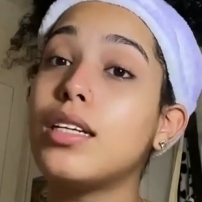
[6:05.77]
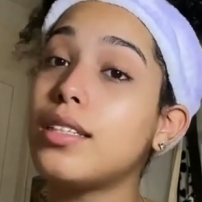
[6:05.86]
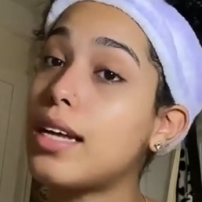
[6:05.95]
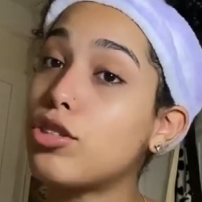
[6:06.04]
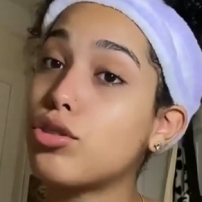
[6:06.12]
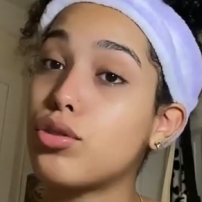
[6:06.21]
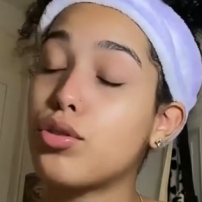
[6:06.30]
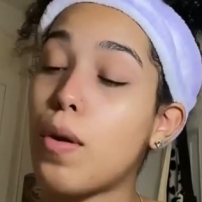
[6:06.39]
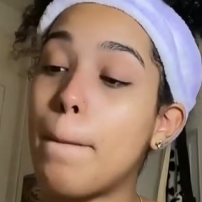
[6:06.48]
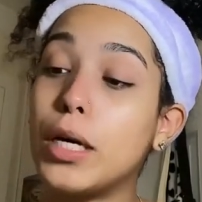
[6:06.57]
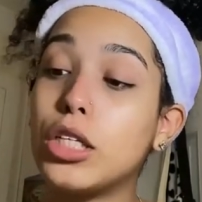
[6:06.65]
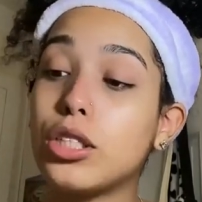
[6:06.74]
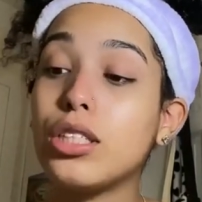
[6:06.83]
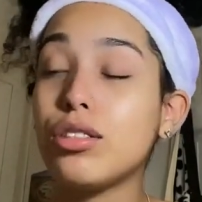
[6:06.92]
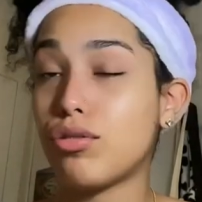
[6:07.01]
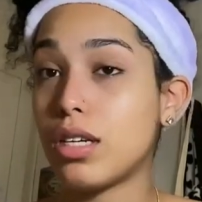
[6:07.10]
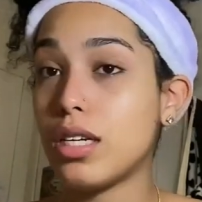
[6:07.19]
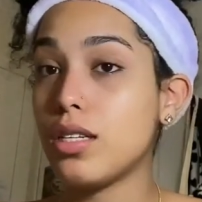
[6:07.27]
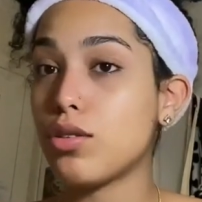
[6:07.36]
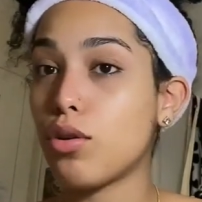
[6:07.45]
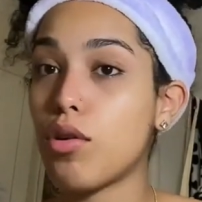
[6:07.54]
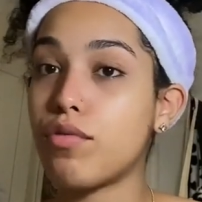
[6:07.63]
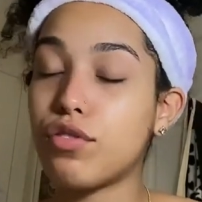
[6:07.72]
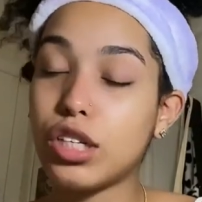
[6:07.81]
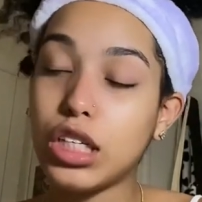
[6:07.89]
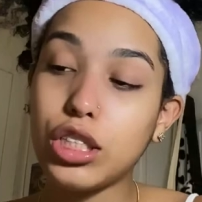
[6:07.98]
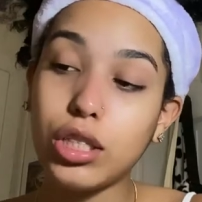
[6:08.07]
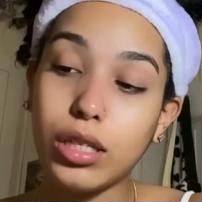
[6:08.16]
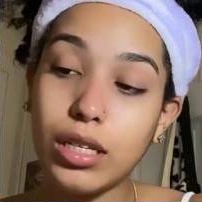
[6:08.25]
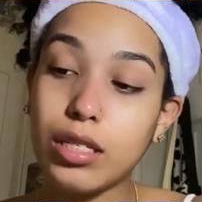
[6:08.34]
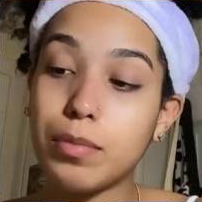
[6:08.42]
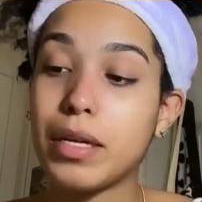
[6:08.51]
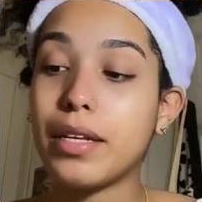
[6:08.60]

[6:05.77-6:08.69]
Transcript: that shows much interest so hopefully she lets me